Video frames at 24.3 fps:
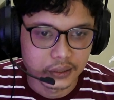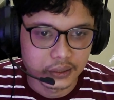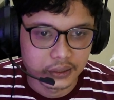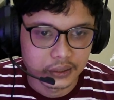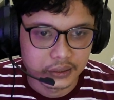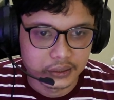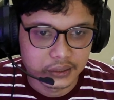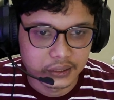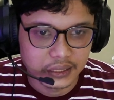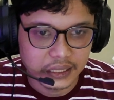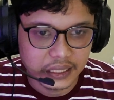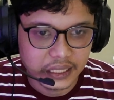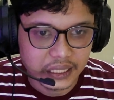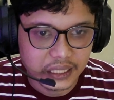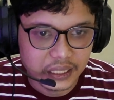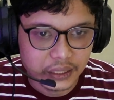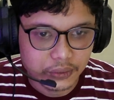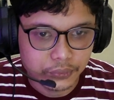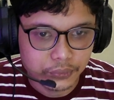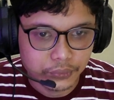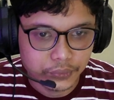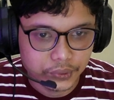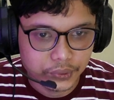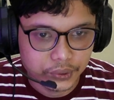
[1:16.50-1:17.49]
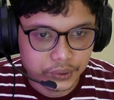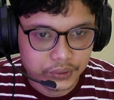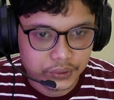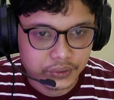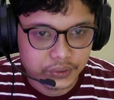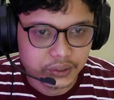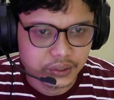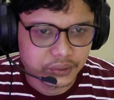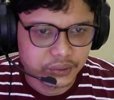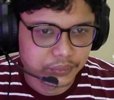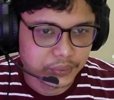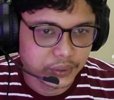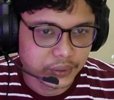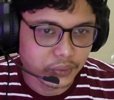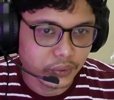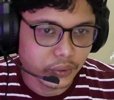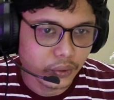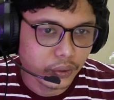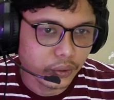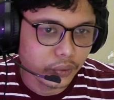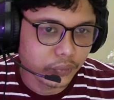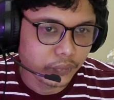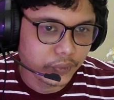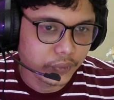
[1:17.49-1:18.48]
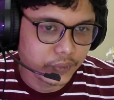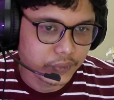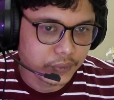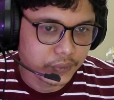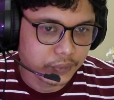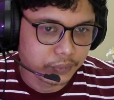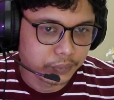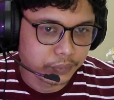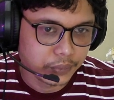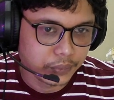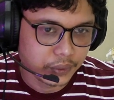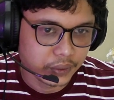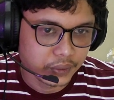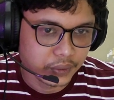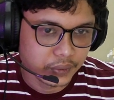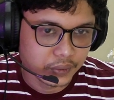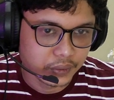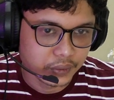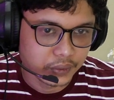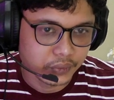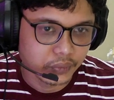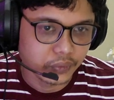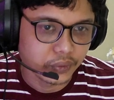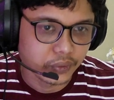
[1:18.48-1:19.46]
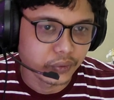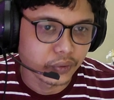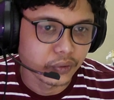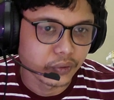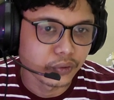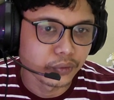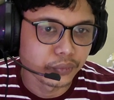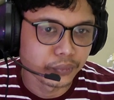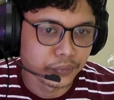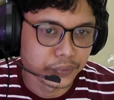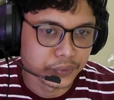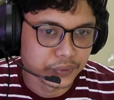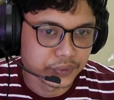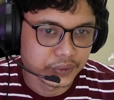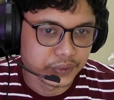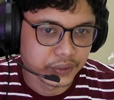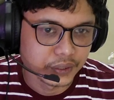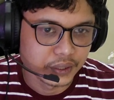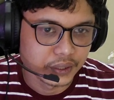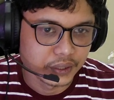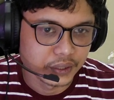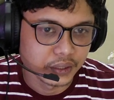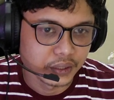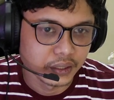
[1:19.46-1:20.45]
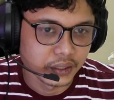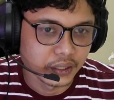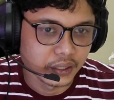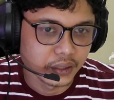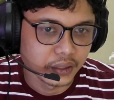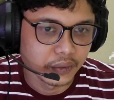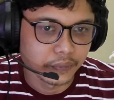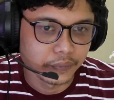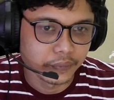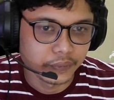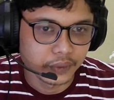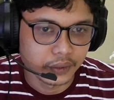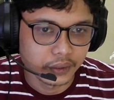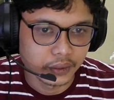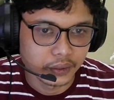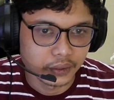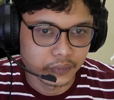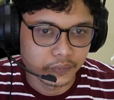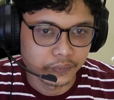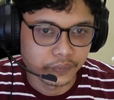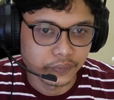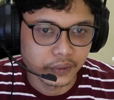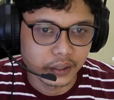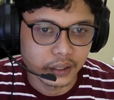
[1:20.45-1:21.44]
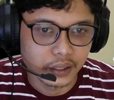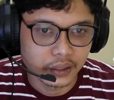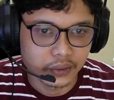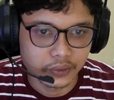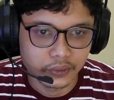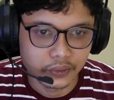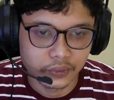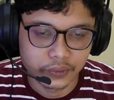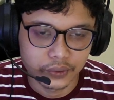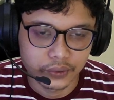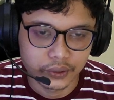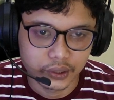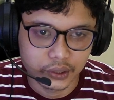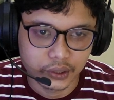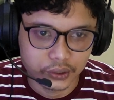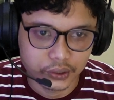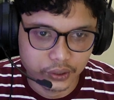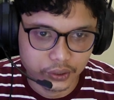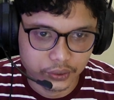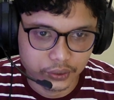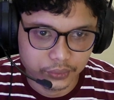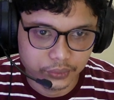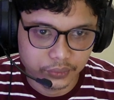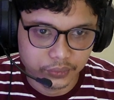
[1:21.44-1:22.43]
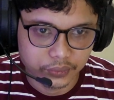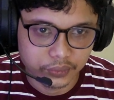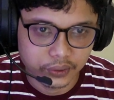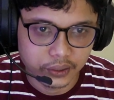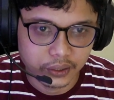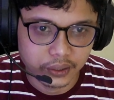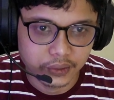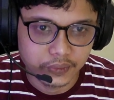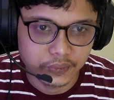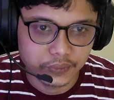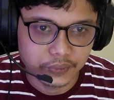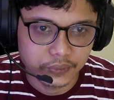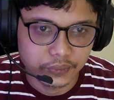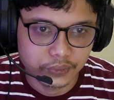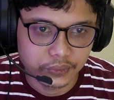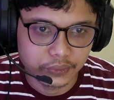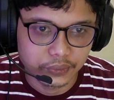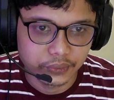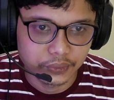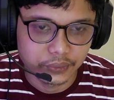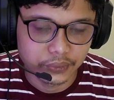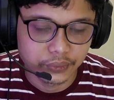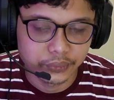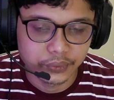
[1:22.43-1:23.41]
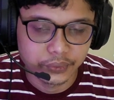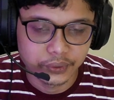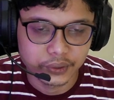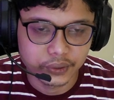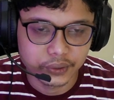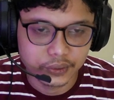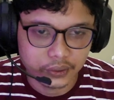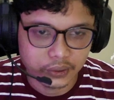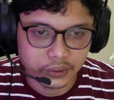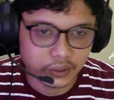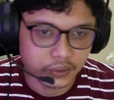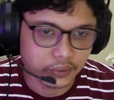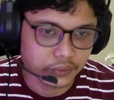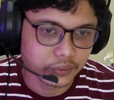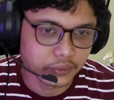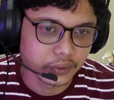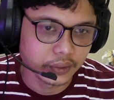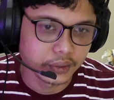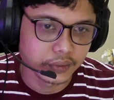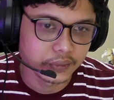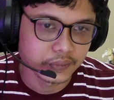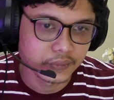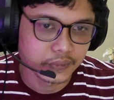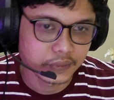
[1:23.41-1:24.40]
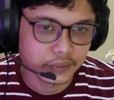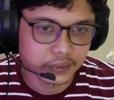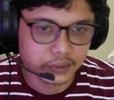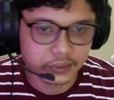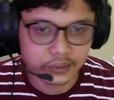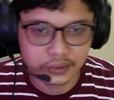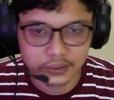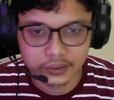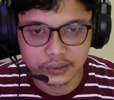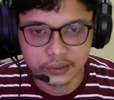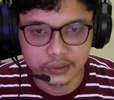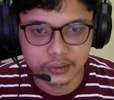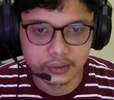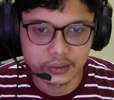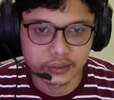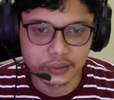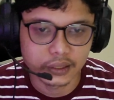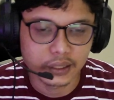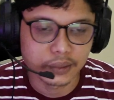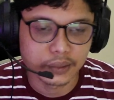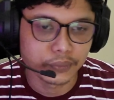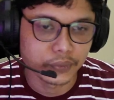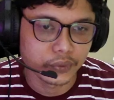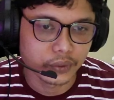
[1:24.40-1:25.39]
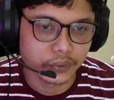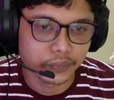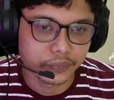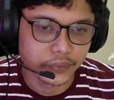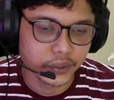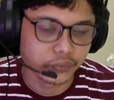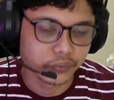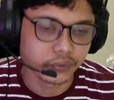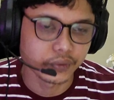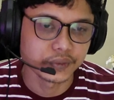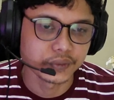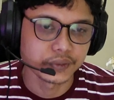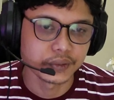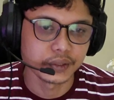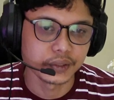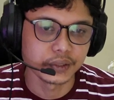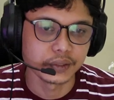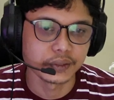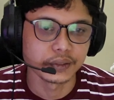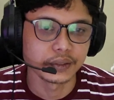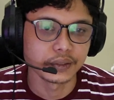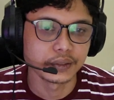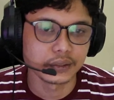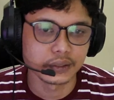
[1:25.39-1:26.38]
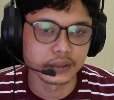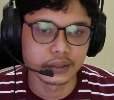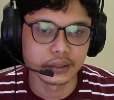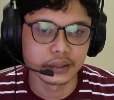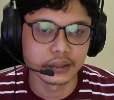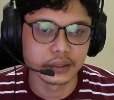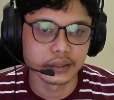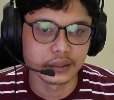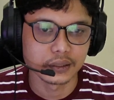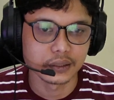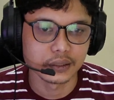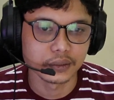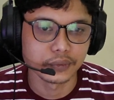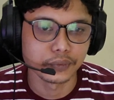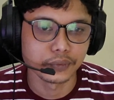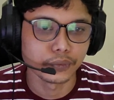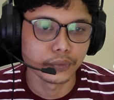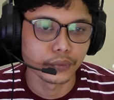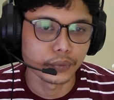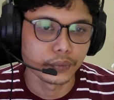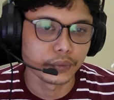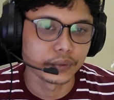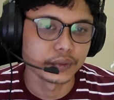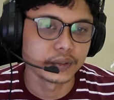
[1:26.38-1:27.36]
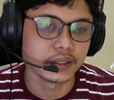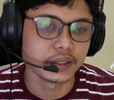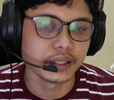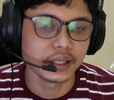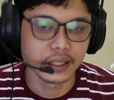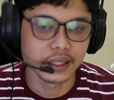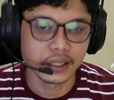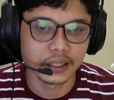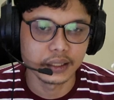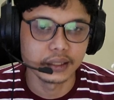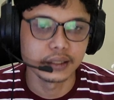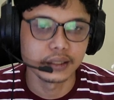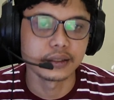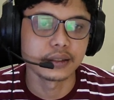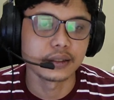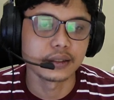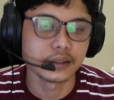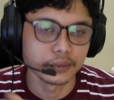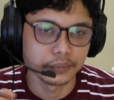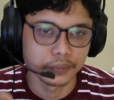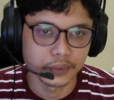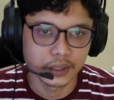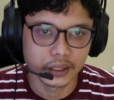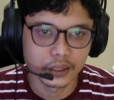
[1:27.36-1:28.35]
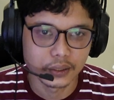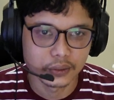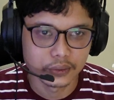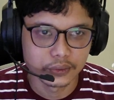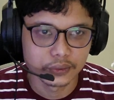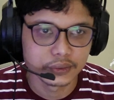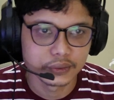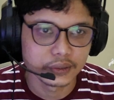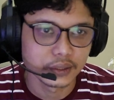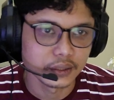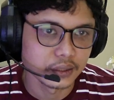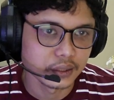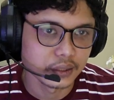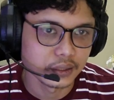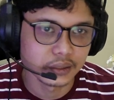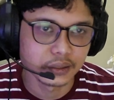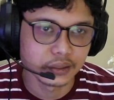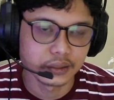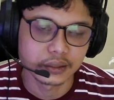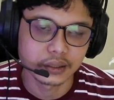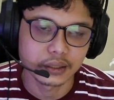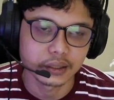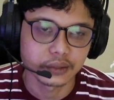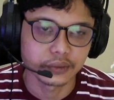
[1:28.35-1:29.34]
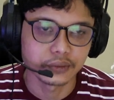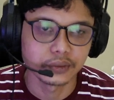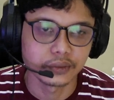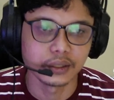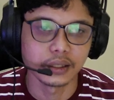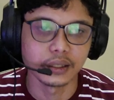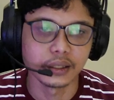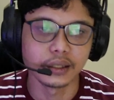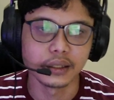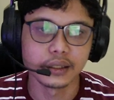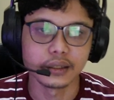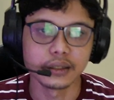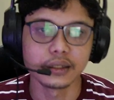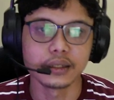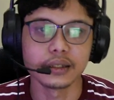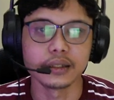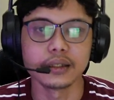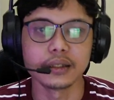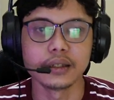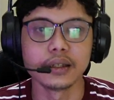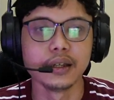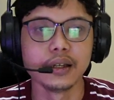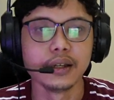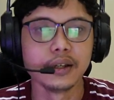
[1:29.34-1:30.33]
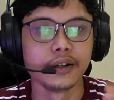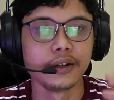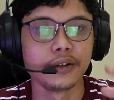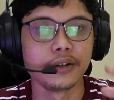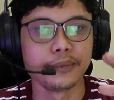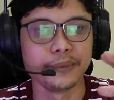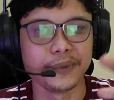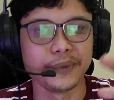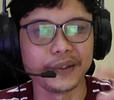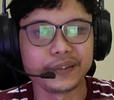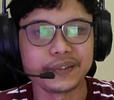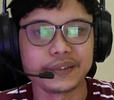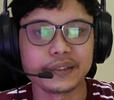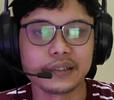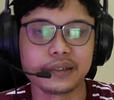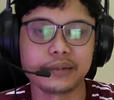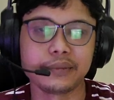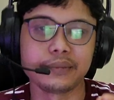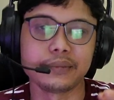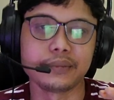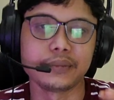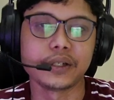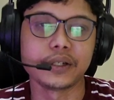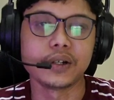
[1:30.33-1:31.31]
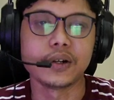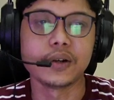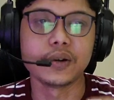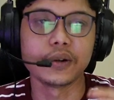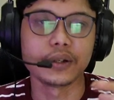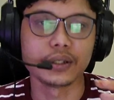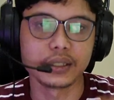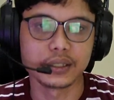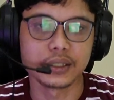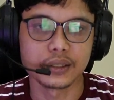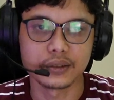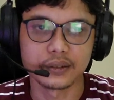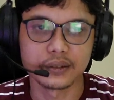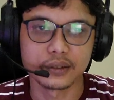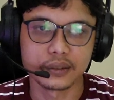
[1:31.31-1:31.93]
the A word is going to be always appear almost in every file or document, right? So we're going to calculate the number of frequencies the words A come out, and then we calculate and then make some order